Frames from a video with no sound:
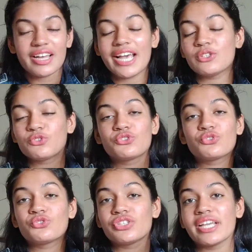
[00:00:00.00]
I
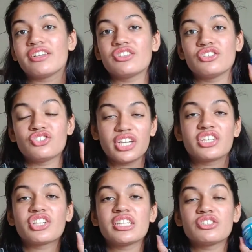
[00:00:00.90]
just
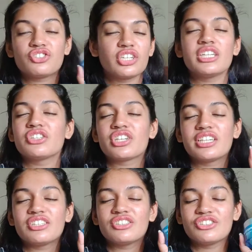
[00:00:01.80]

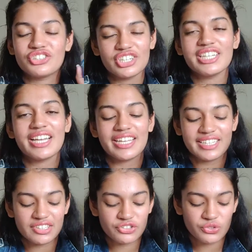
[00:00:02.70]
really
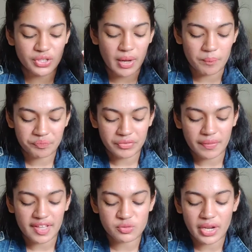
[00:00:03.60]
like it. So yeah,
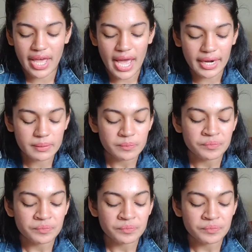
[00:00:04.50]
that's what I had.